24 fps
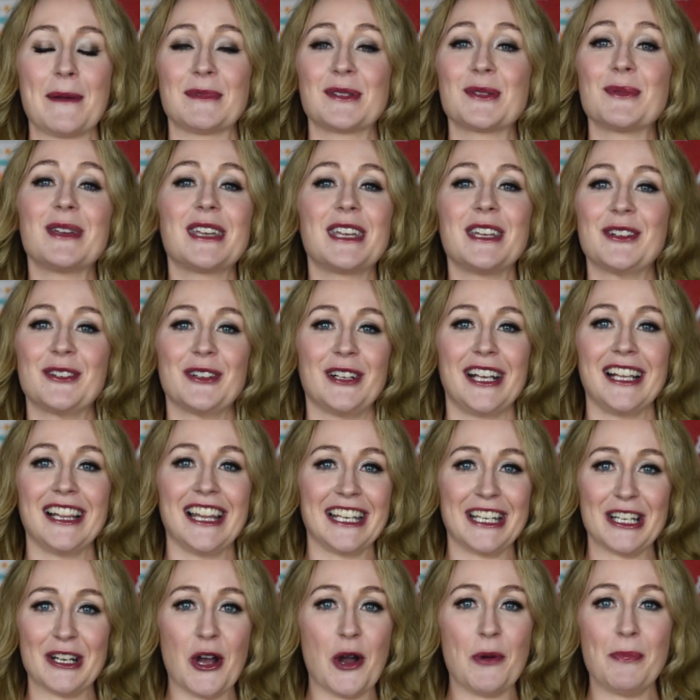So we can create
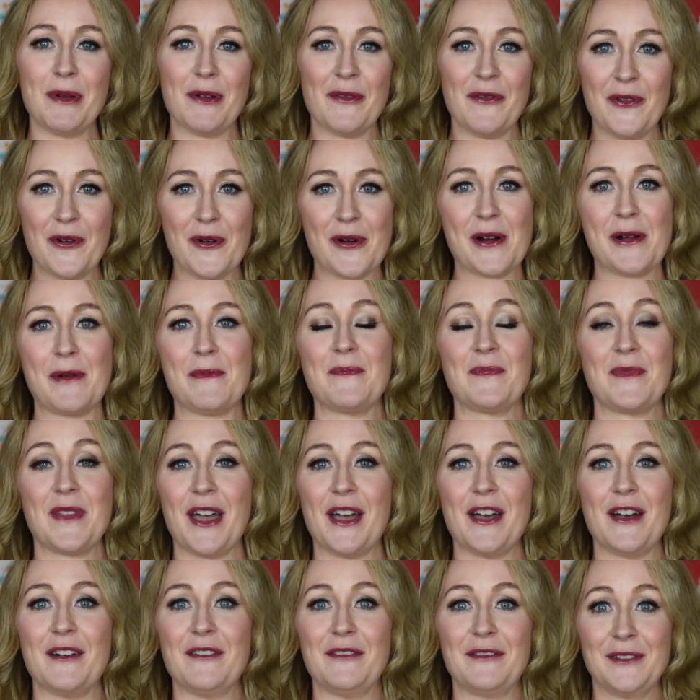like an open forum
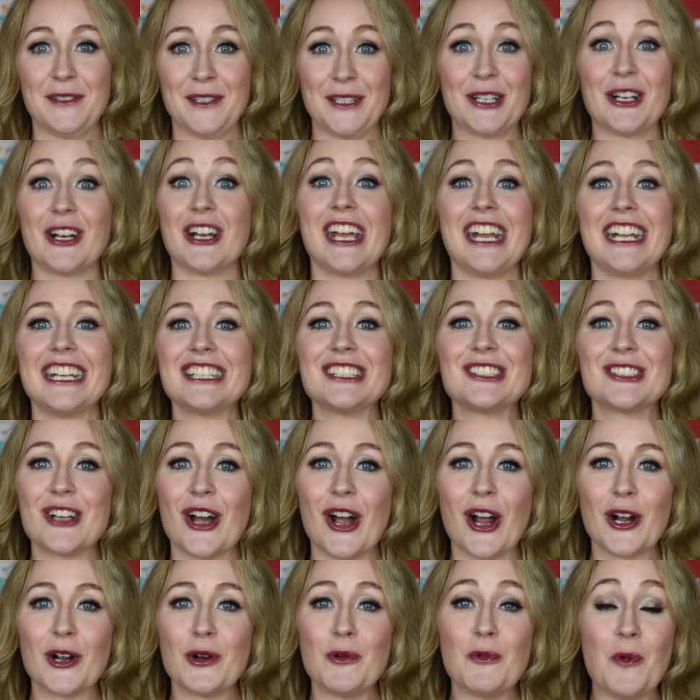of creating
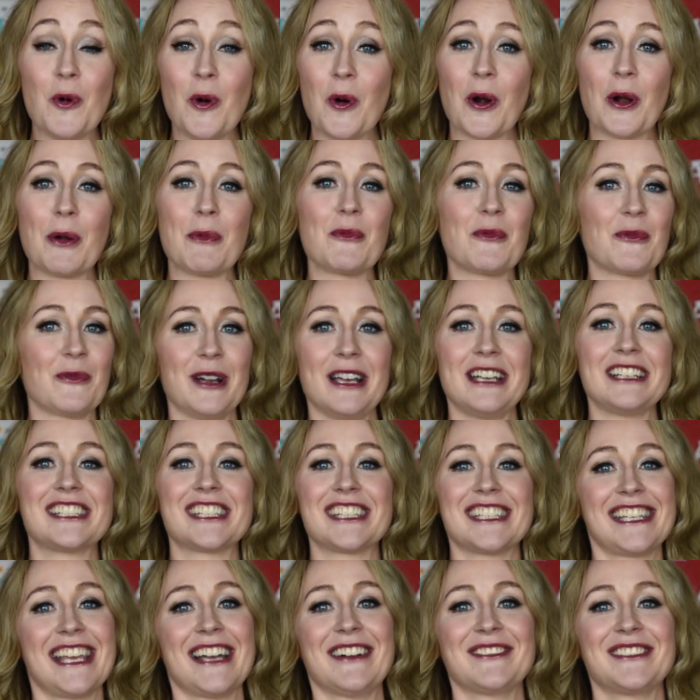dark, warm,
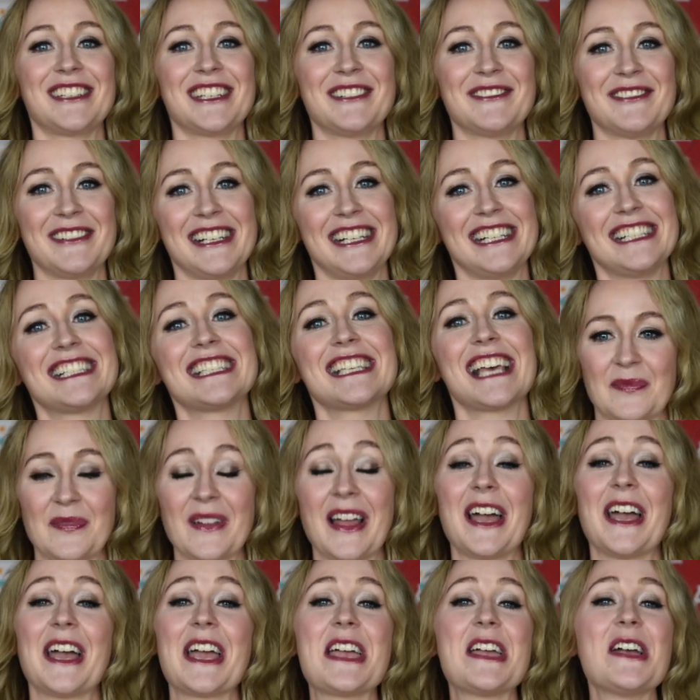rich sounding reeds.
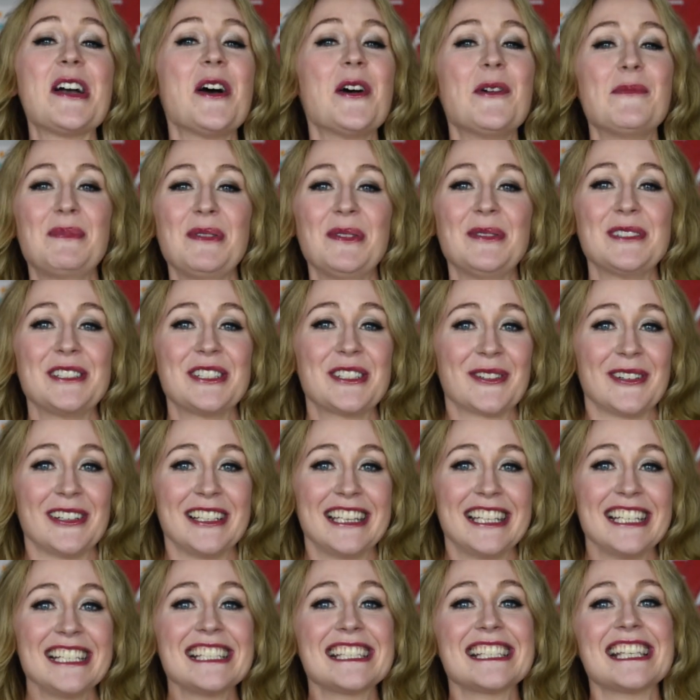I hope you
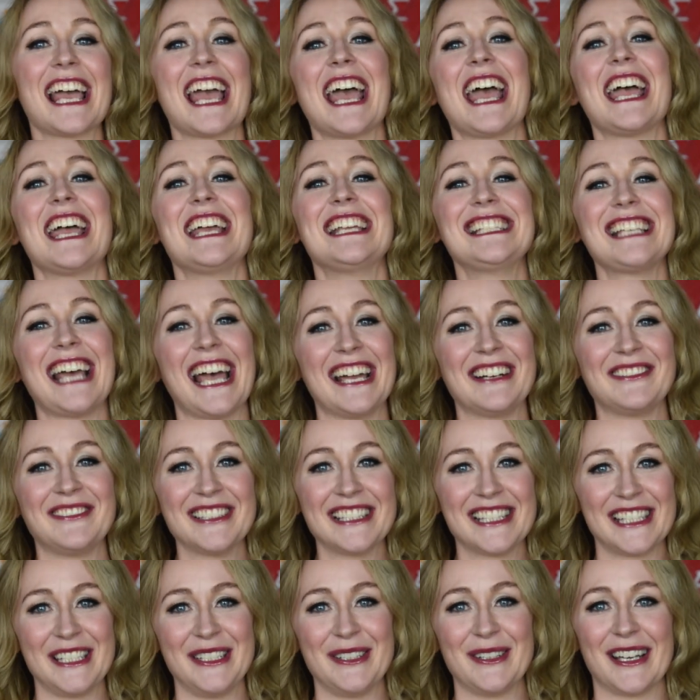enjoyed this, and I
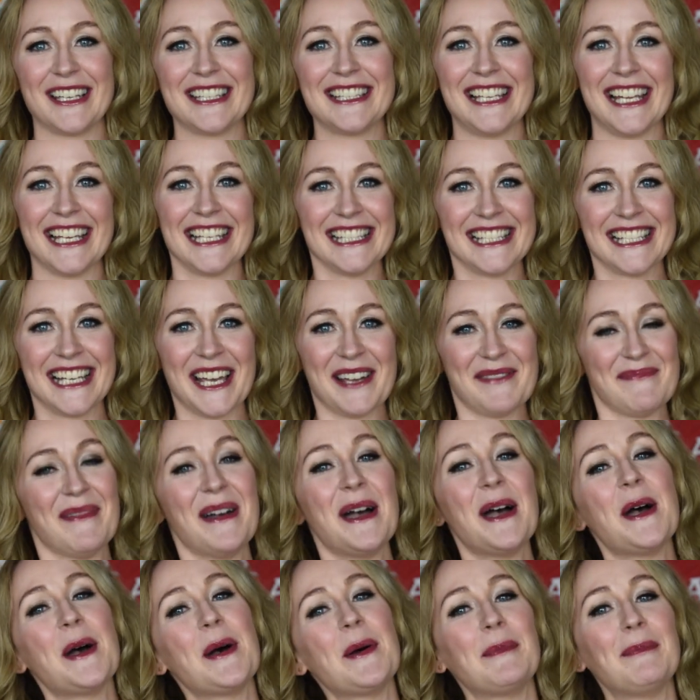will see you guys next time.
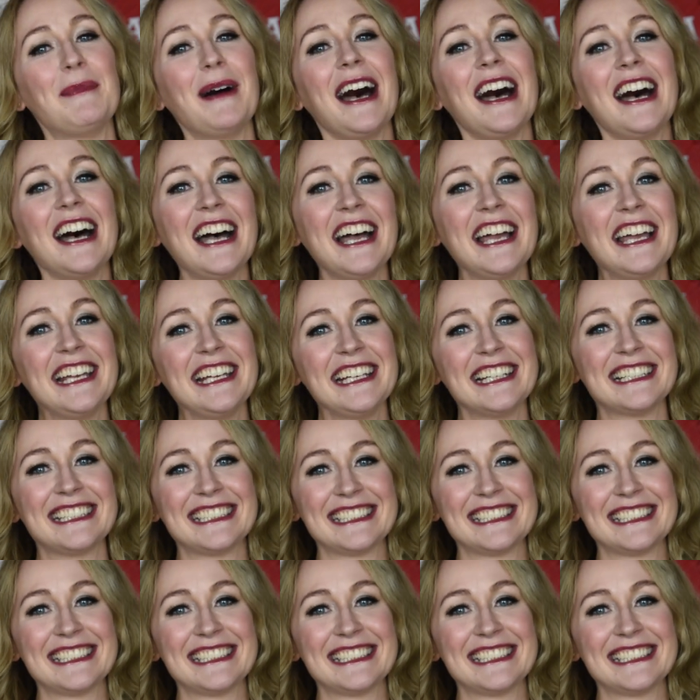Bye!